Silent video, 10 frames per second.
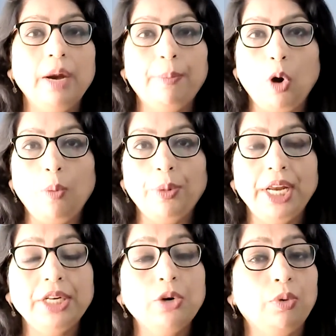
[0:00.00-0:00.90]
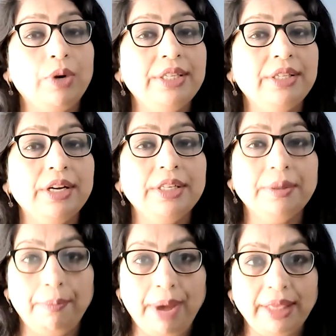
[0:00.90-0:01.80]
appropriate research
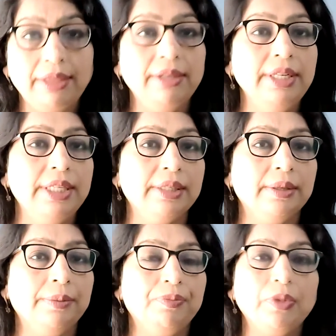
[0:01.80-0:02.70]
methods,